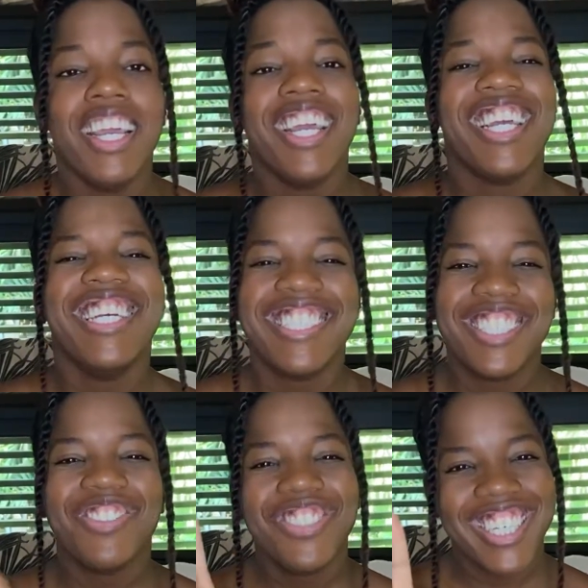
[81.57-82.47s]
it's
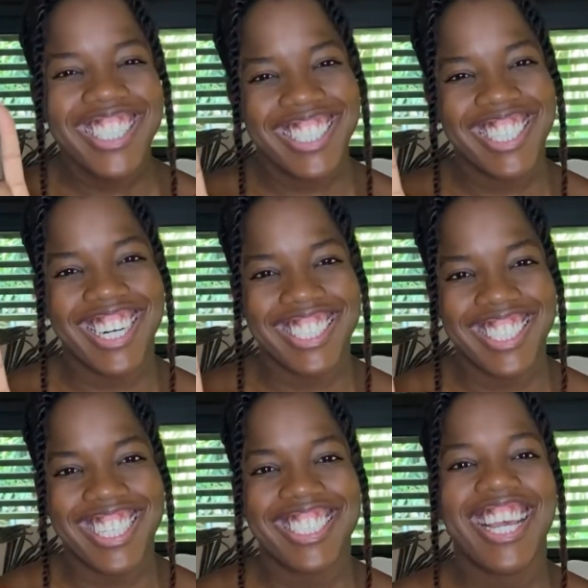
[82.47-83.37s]
the PCR
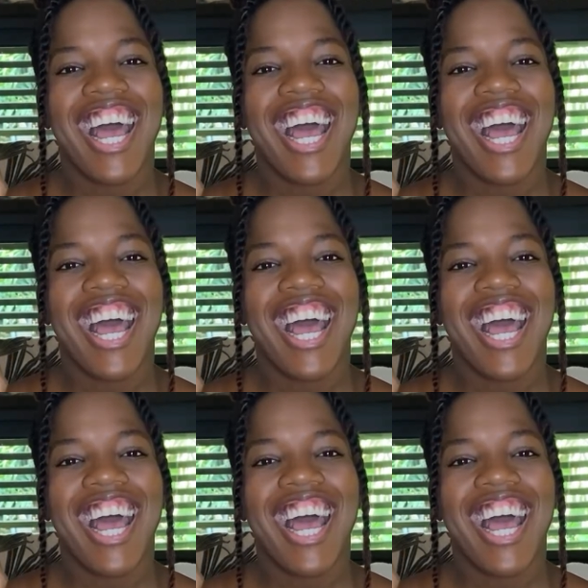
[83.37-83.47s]
test